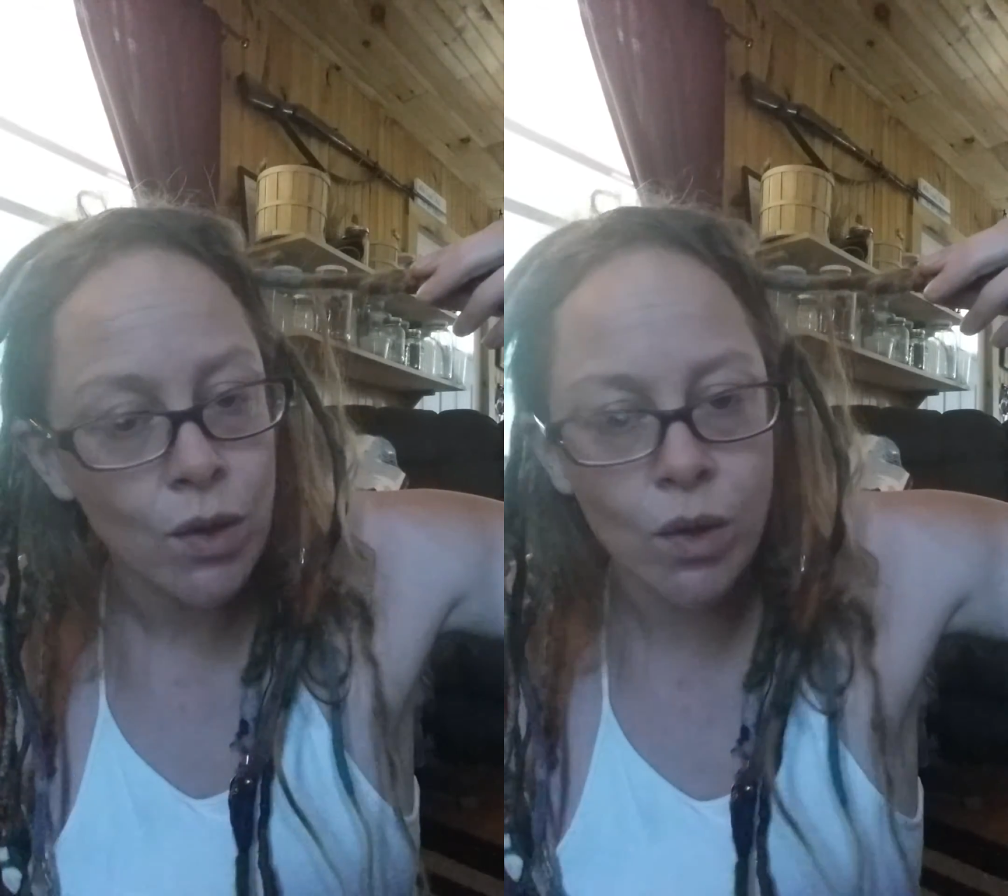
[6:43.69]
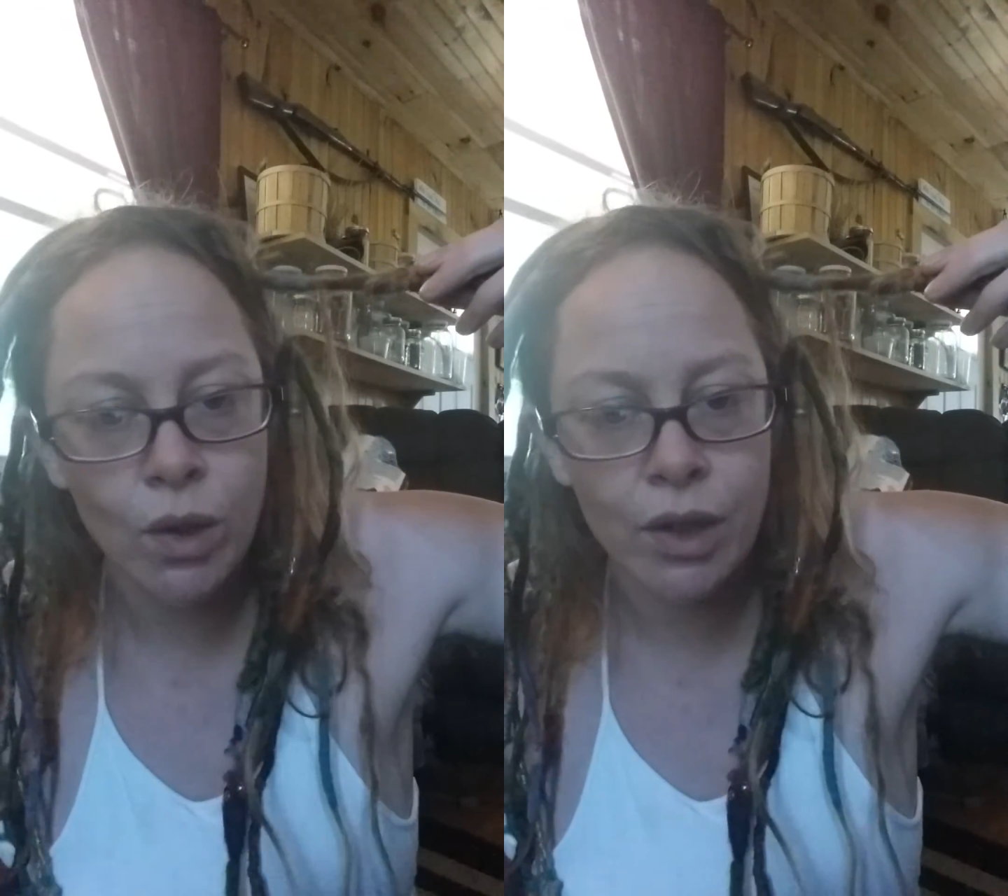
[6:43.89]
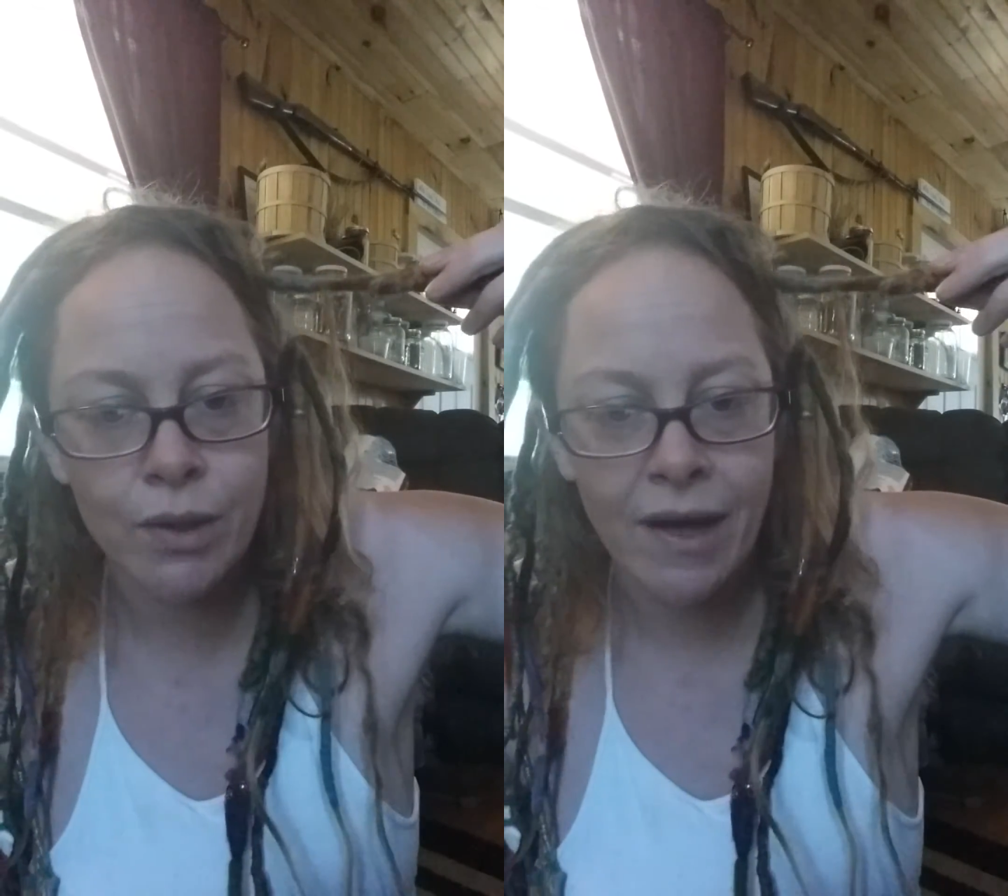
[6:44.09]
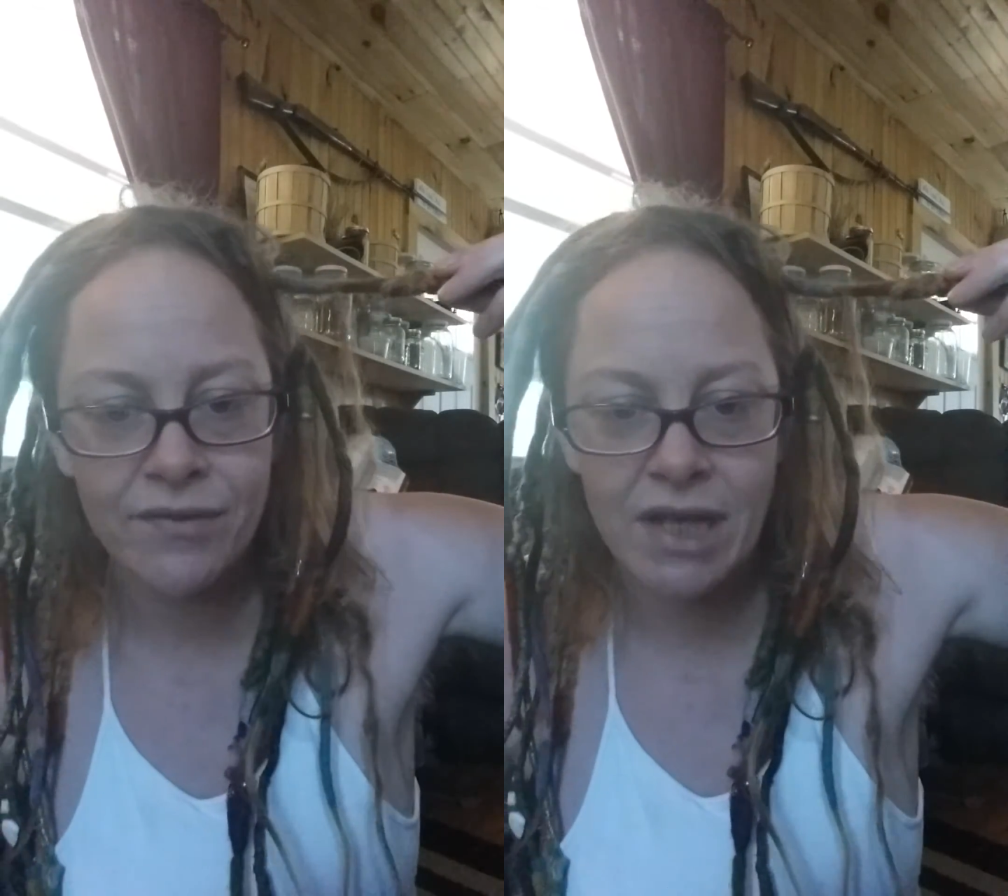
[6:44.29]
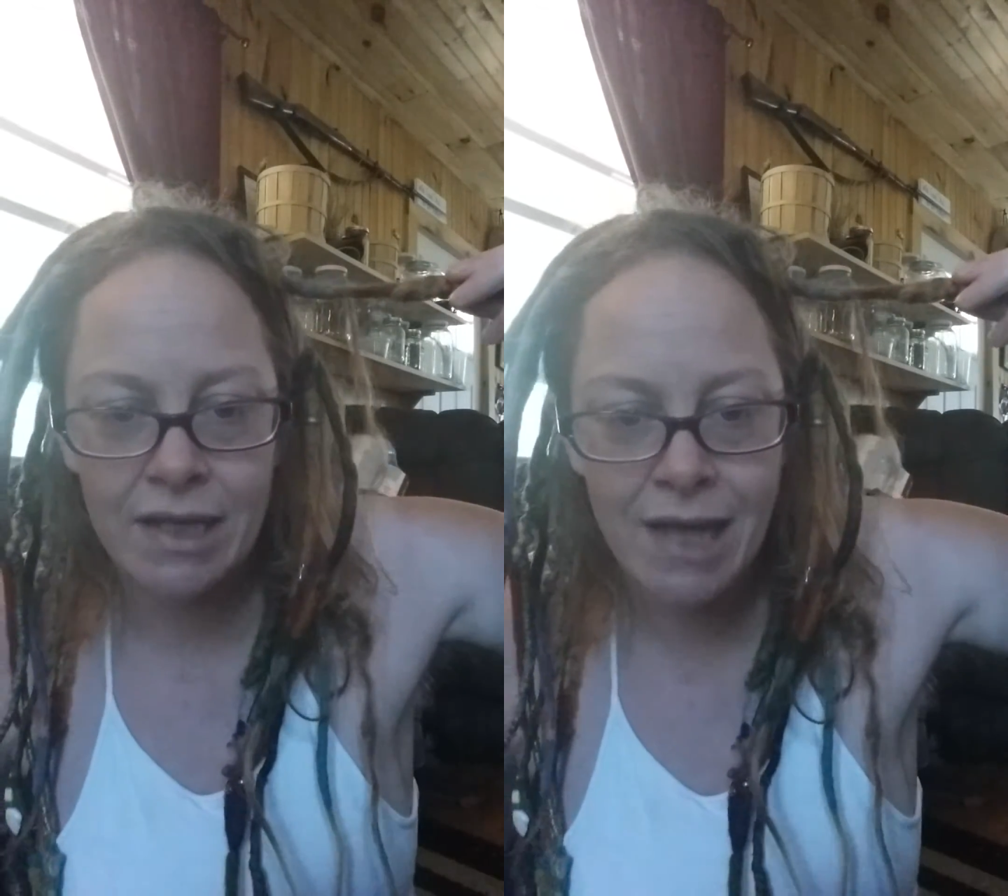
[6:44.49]
or you have
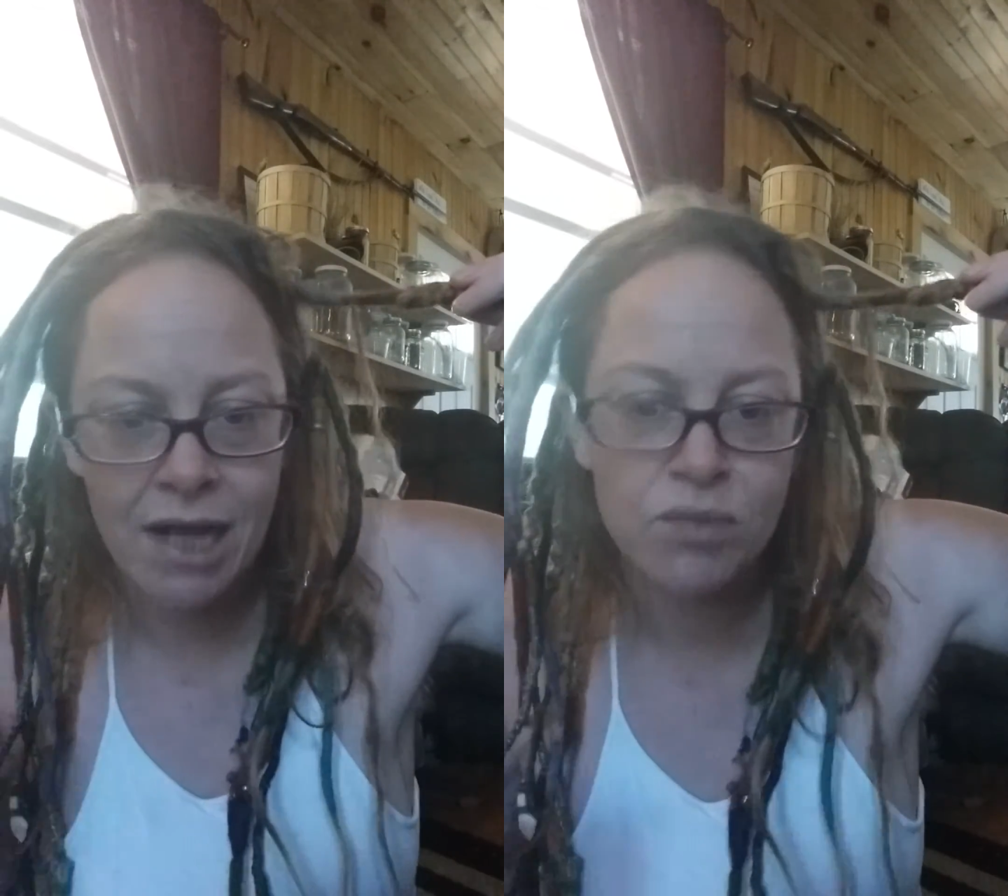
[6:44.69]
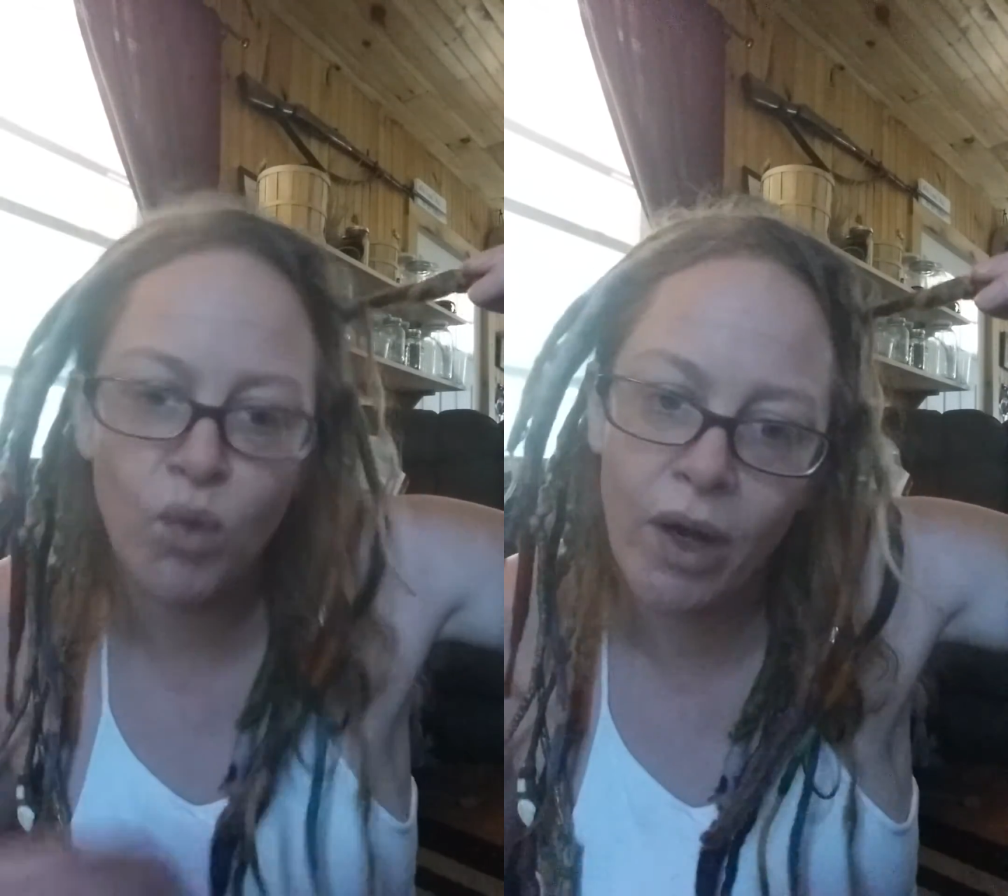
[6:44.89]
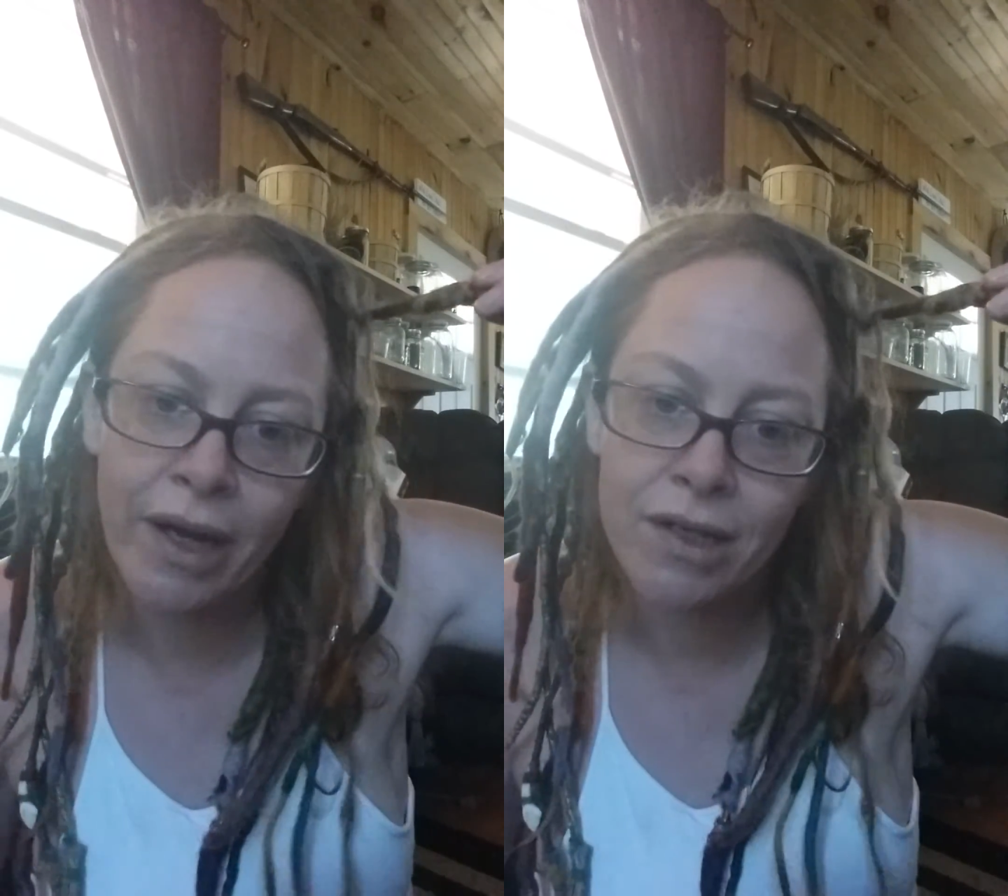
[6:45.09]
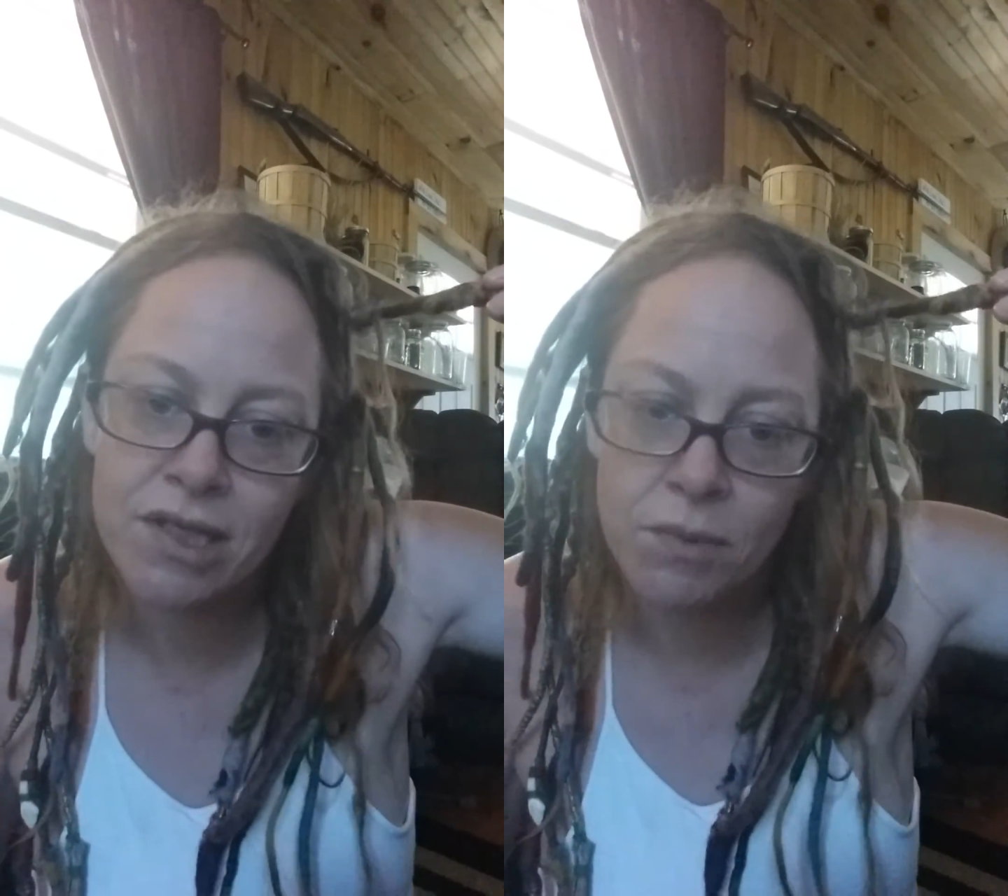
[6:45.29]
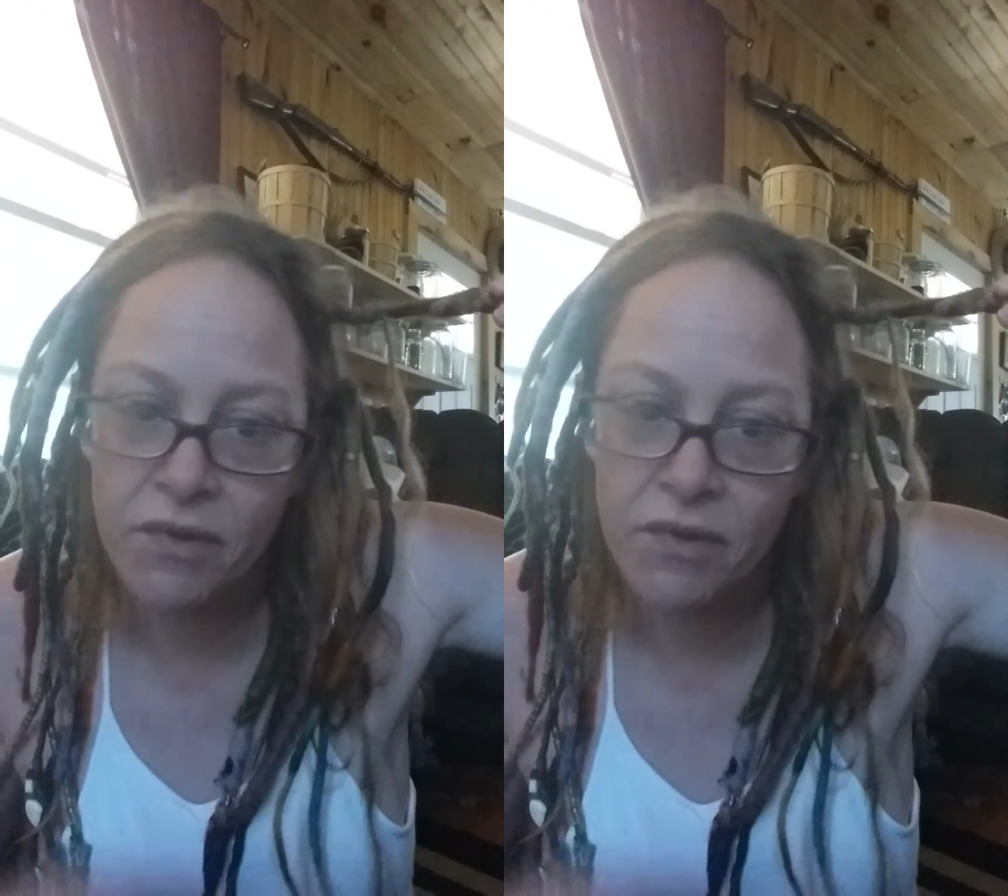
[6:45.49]
to attach more hairs to